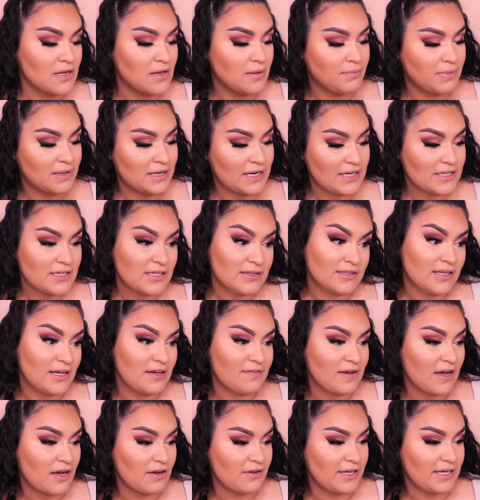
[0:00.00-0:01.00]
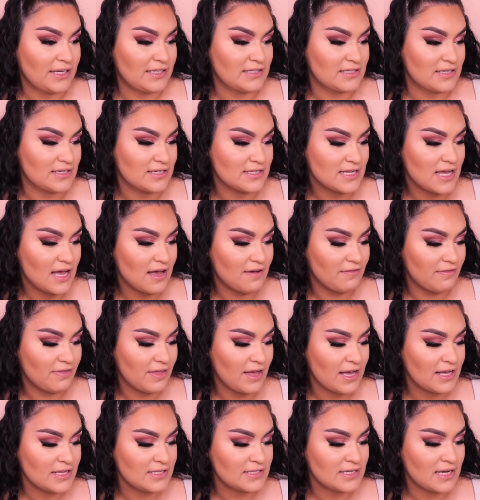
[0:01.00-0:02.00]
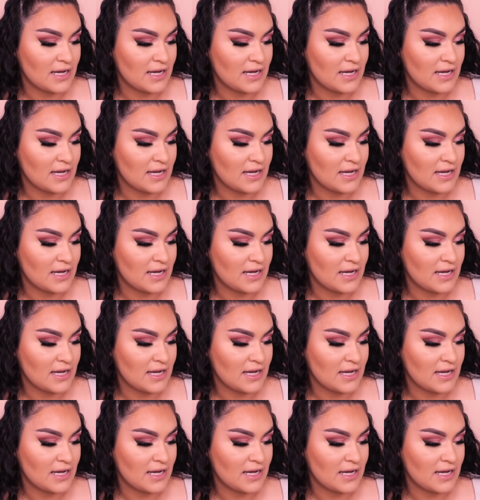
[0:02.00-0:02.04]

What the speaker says: but I love how he does have that,